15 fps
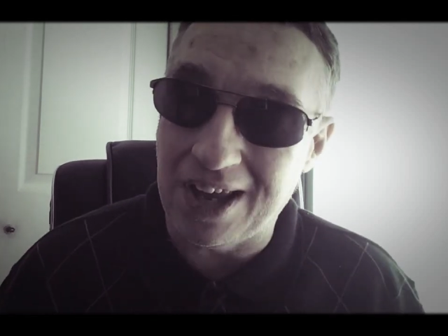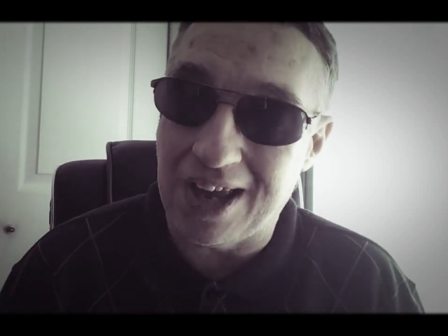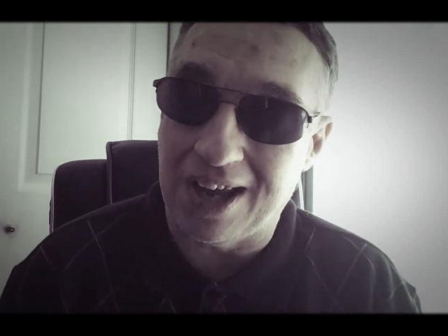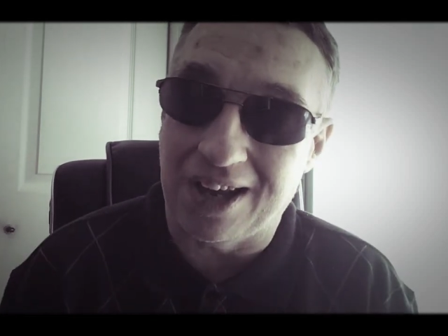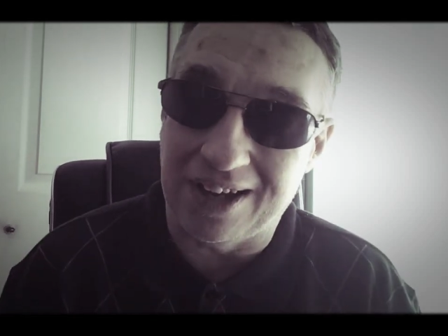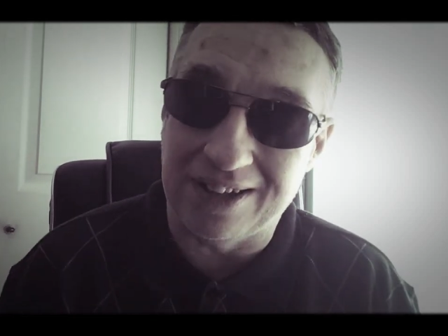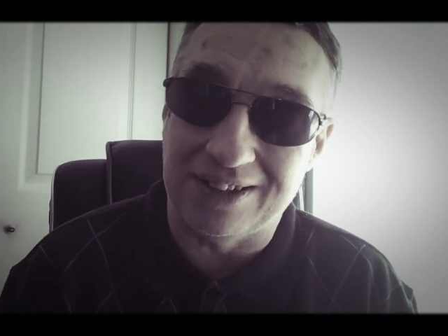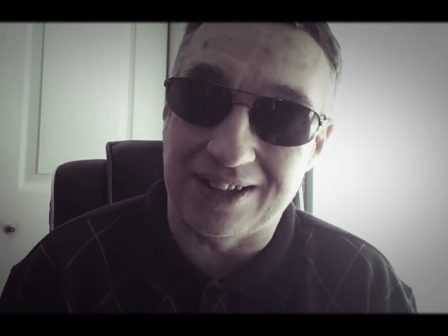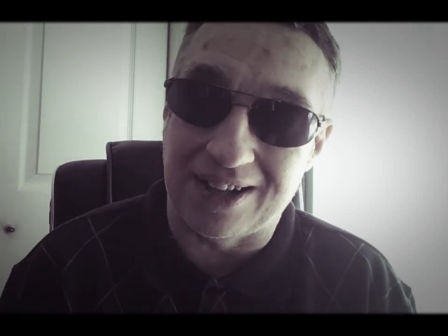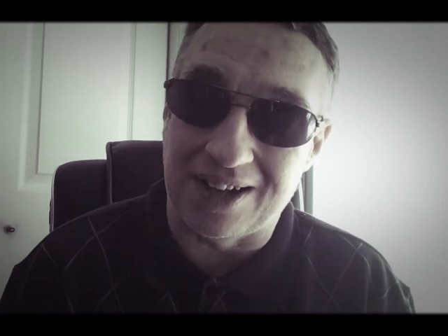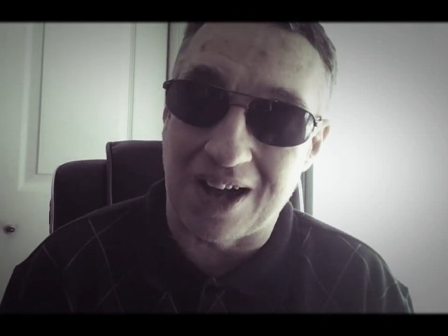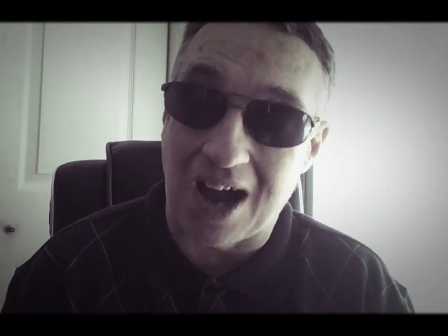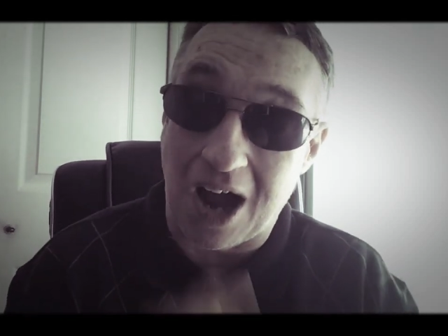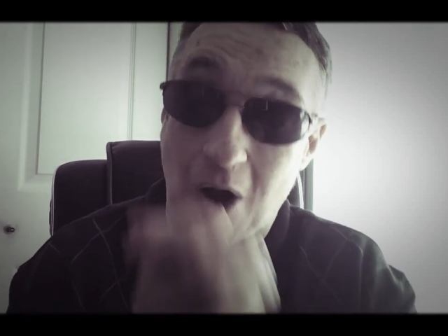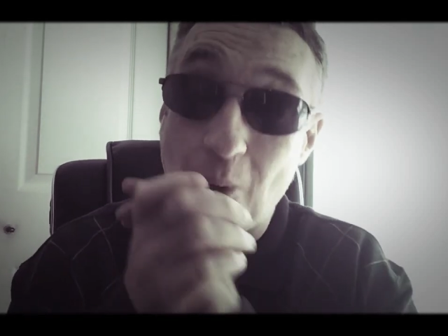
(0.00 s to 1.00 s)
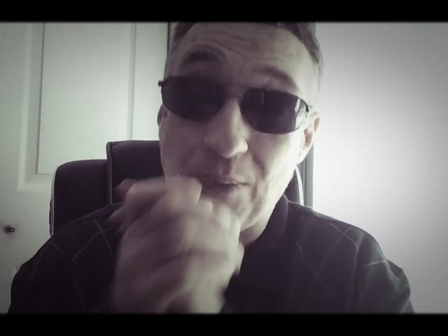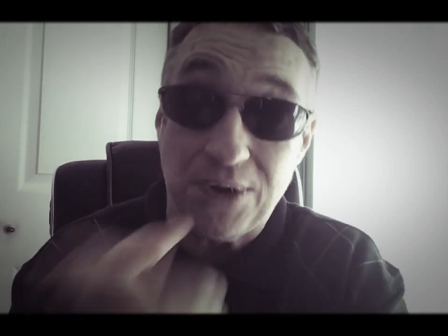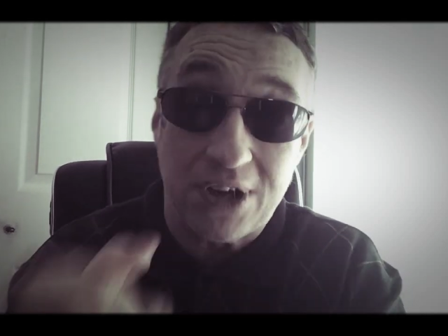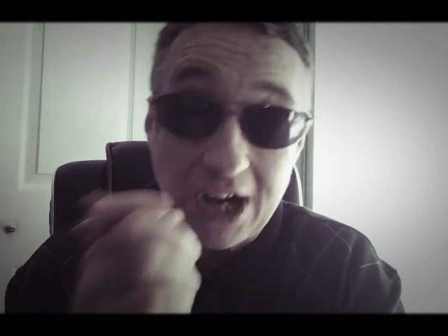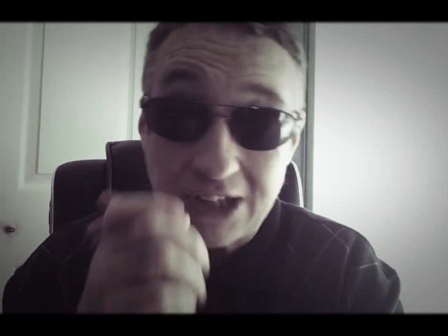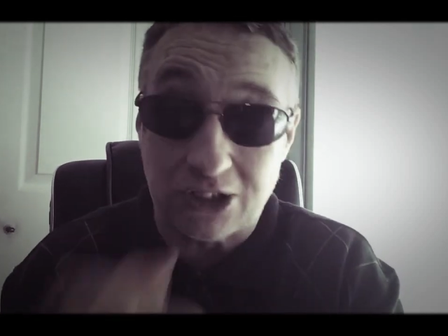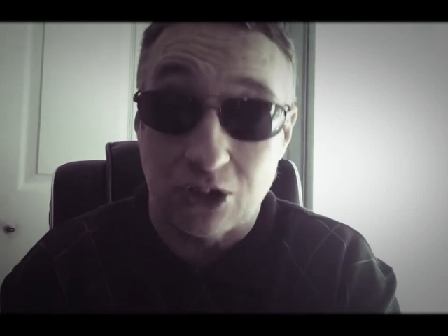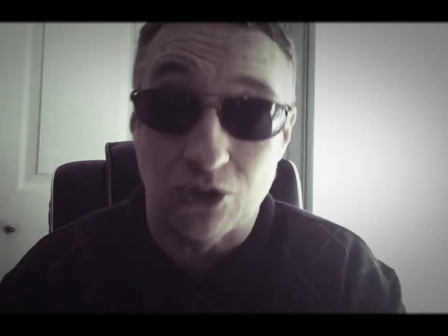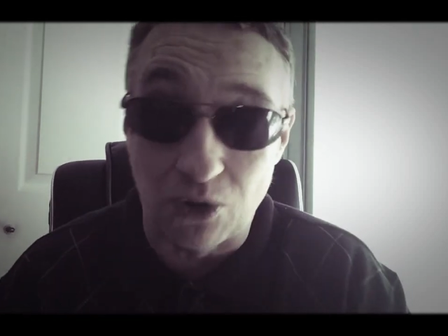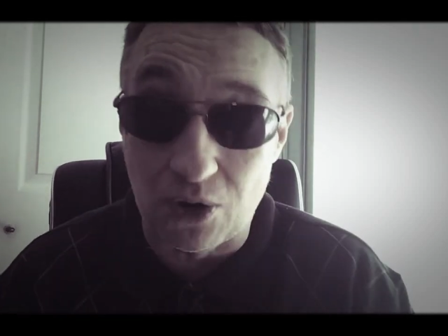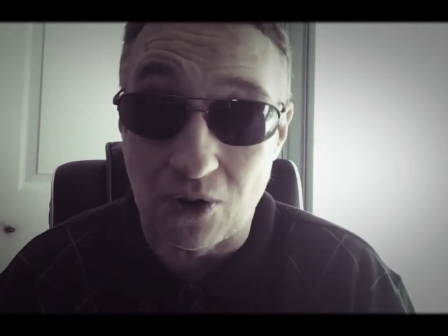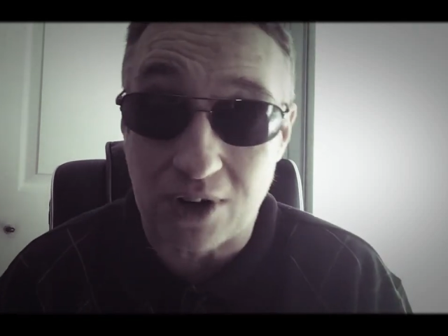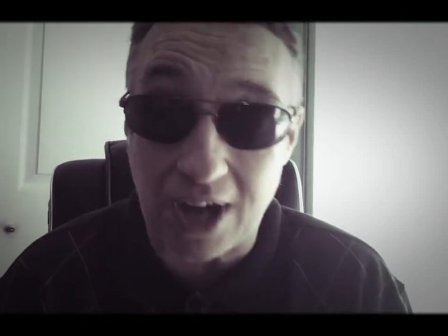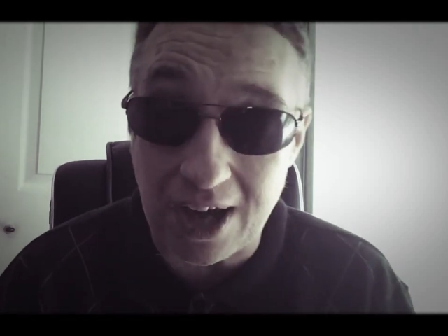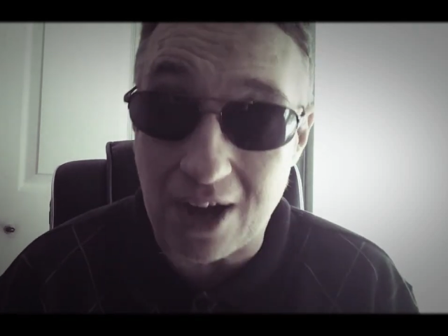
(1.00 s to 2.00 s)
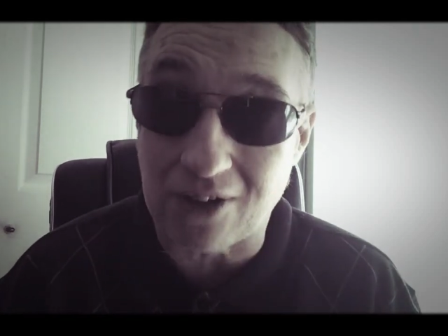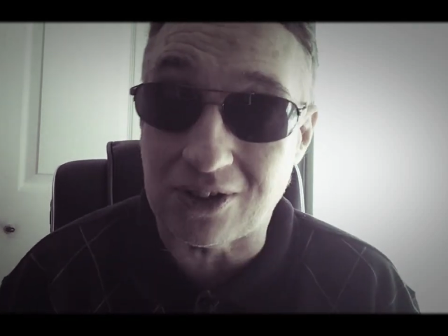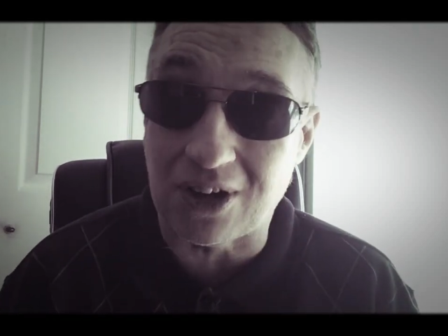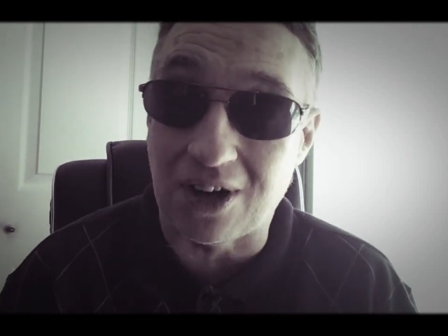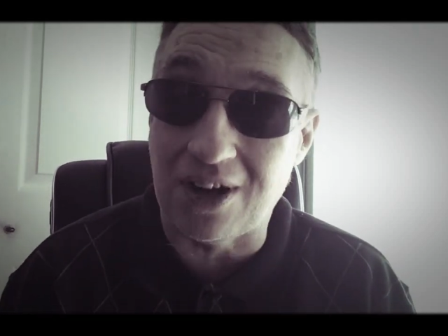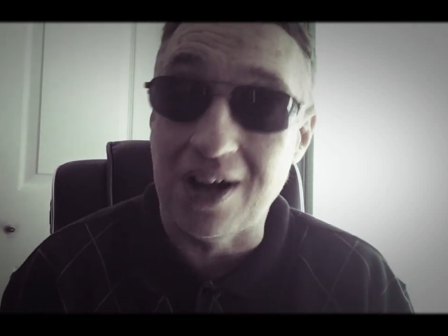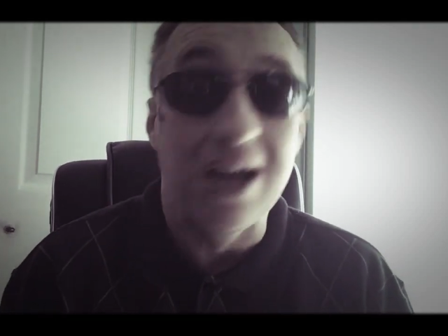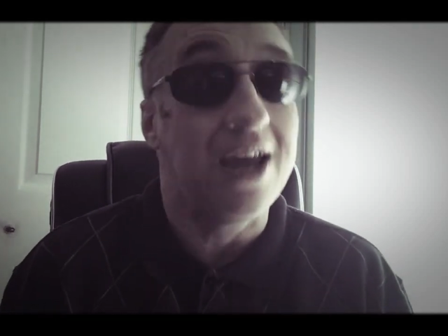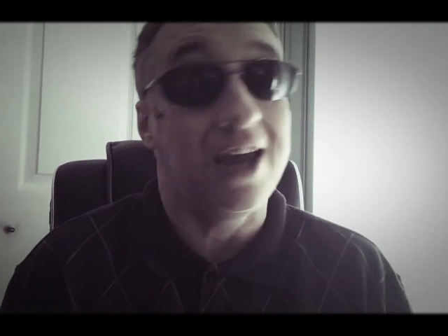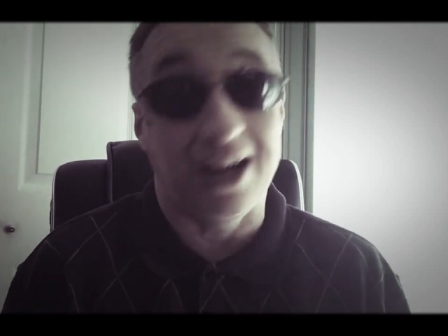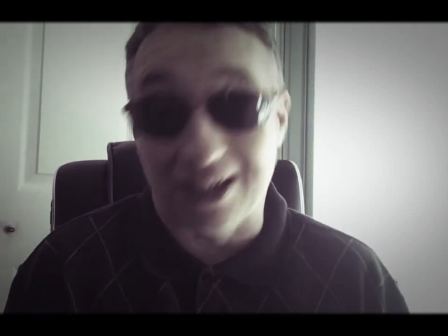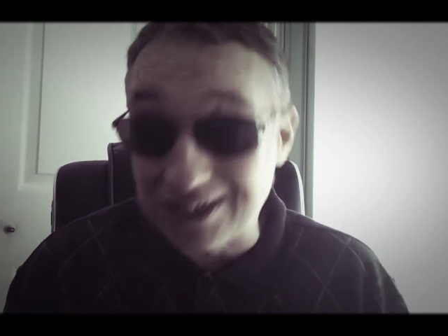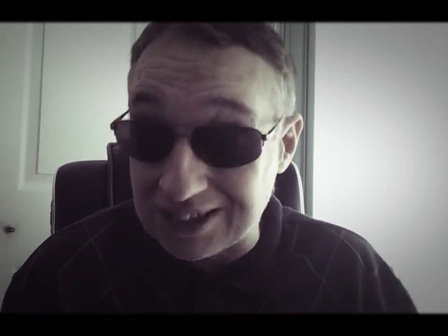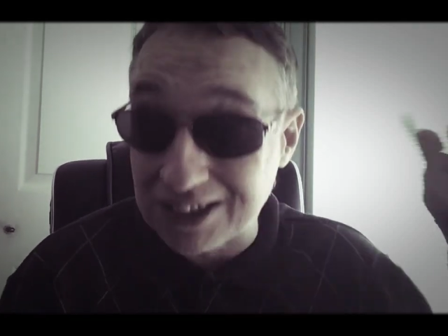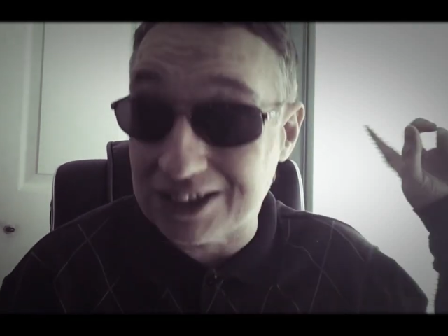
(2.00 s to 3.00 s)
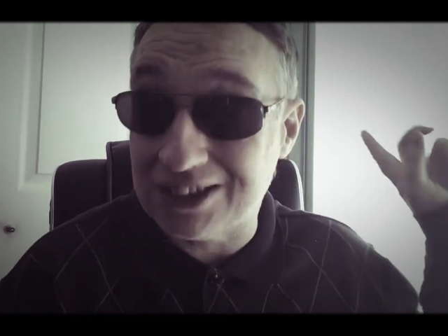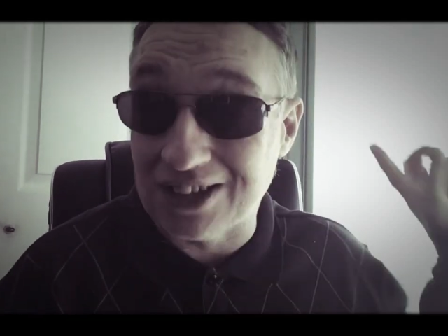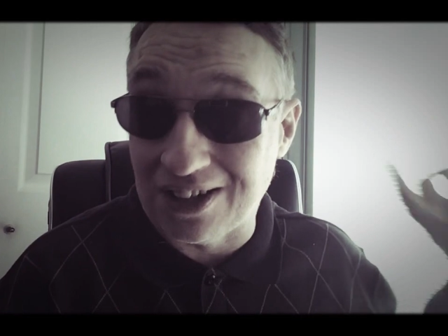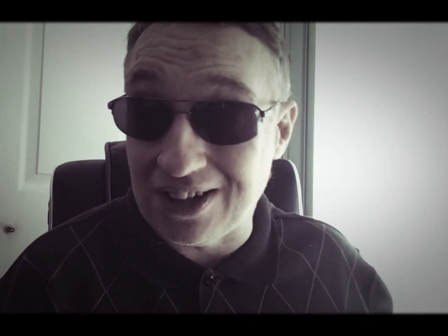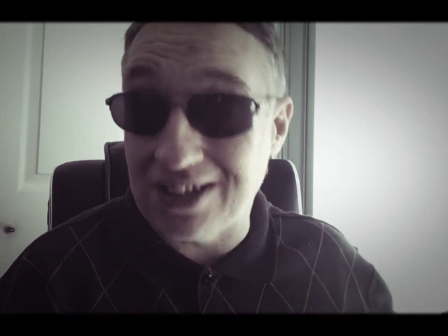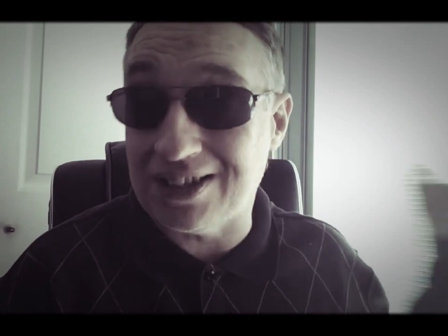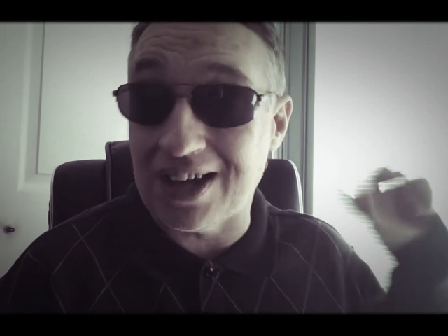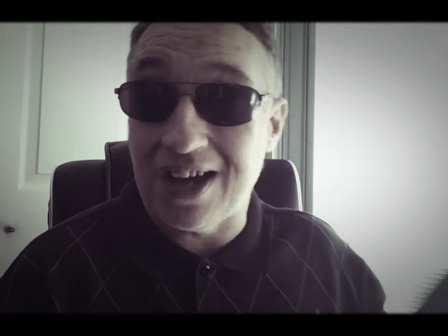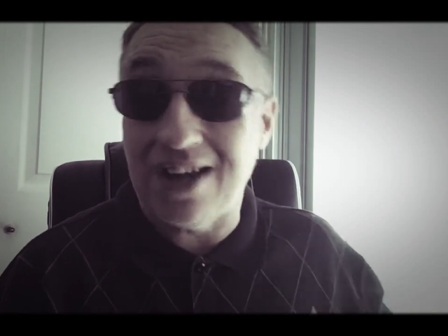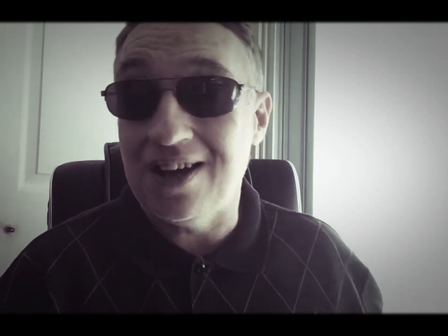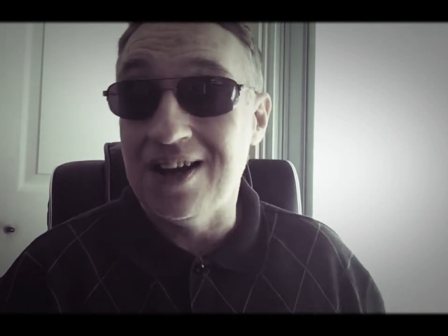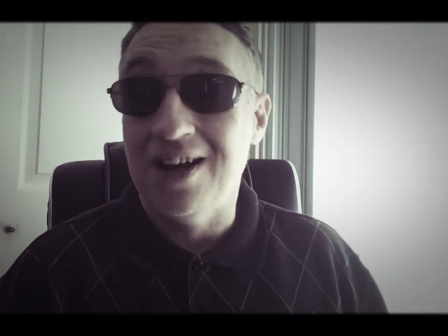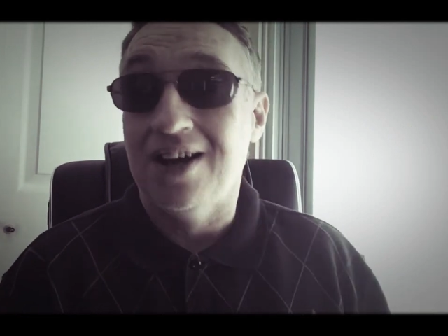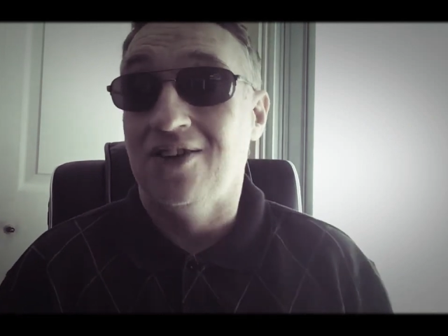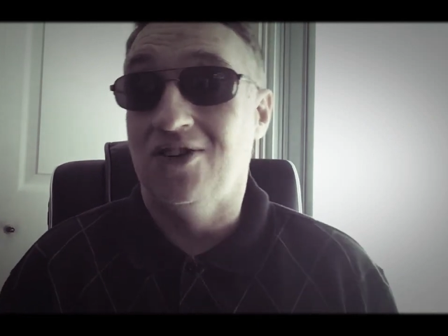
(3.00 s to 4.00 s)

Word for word: and uh, I hope you guys are doing okay out there. It is a sunny day.